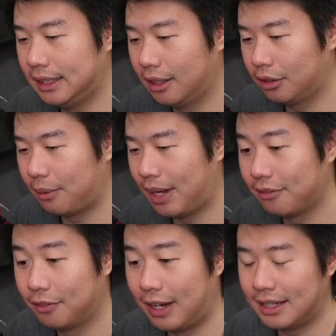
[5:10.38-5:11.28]
that we have
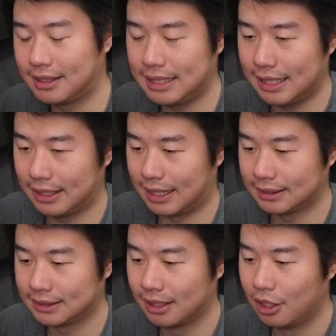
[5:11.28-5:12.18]
a T L
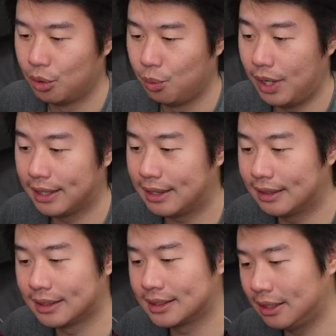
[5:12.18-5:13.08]
S with the
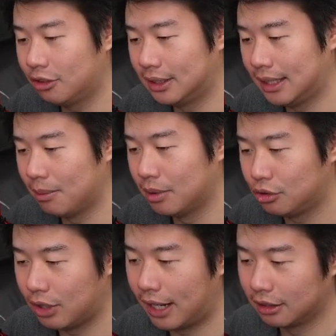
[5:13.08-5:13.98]
secret name
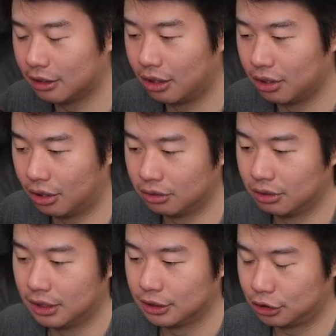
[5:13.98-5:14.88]
Dragon Local
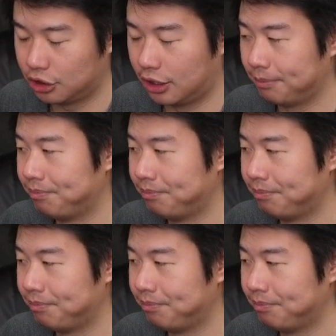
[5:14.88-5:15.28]
Cert.